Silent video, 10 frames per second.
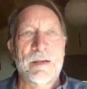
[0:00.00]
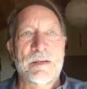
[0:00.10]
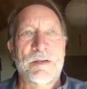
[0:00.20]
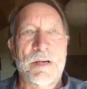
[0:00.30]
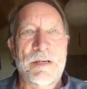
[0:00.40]

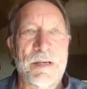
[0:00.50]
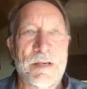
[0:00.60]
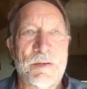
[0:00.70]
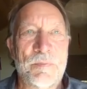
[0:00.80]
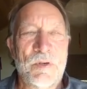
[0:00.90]
So I see
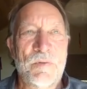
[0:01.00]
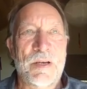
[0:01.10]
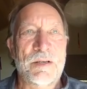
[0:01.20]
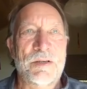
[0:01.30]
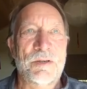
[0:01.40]
us moving
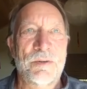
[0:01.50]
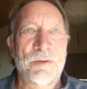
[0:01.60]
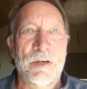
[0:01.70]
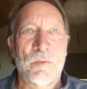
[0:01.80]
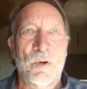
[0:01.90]

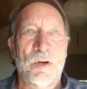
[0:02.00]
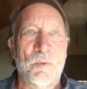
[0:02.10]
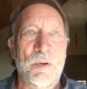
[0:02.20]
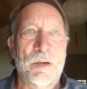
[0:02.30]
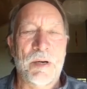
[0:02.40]
into a world
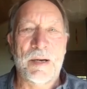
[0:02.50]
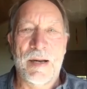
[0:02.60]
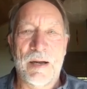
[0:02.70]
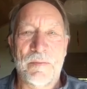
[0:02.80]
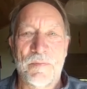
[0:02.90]
where we're going to
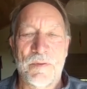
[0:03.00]
have,